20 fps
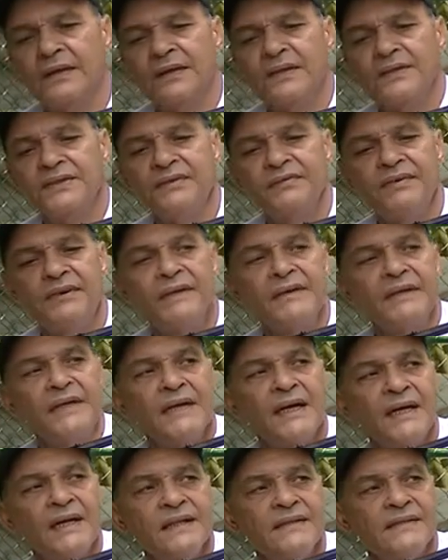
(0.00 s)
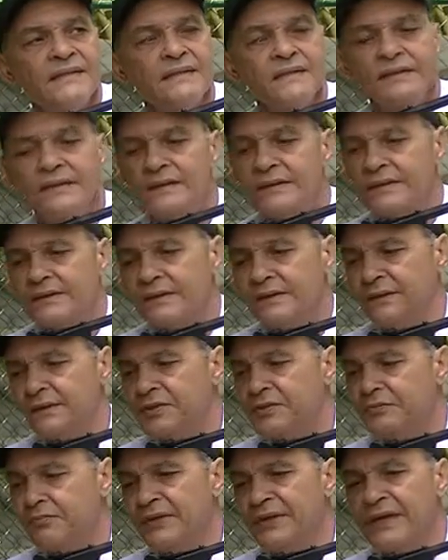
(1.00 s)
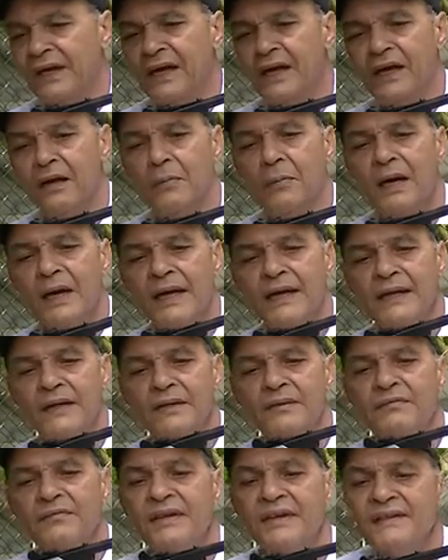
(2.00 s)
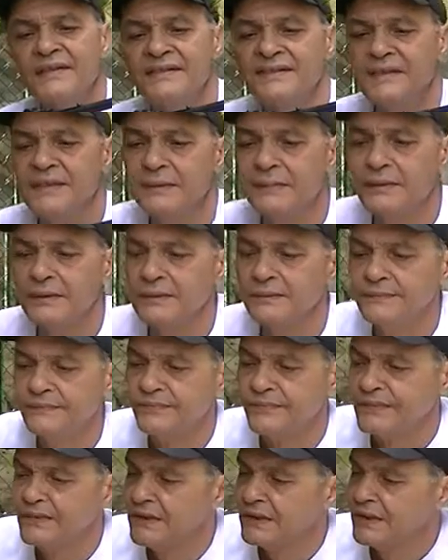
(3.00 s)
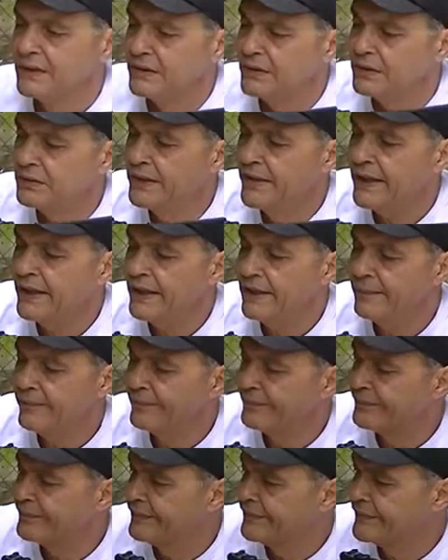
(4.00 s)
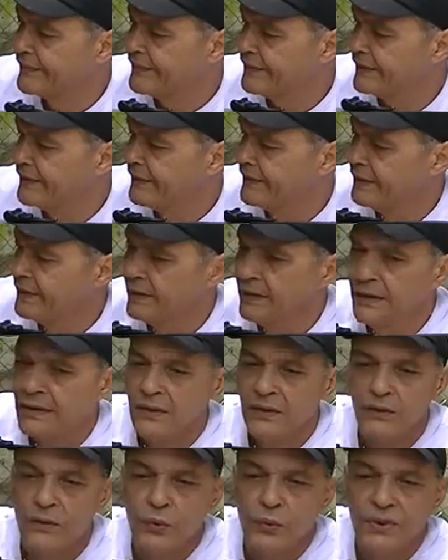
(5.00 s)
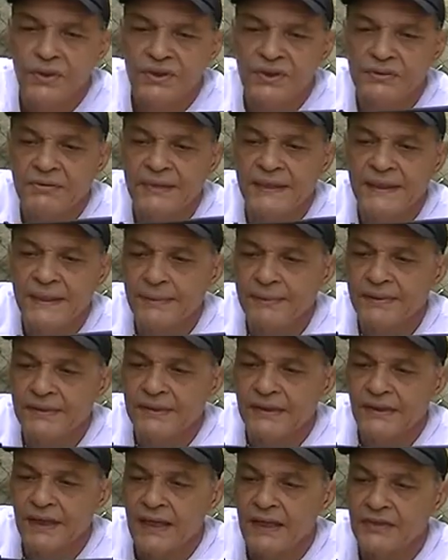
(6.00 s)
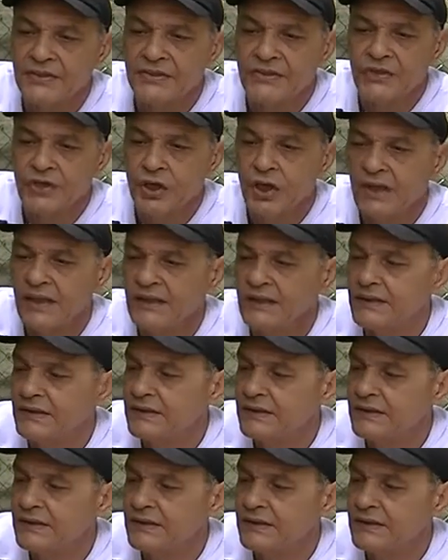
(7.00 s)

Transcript: It's a very nice spring carbine, very simple, okay, wood grip and stock.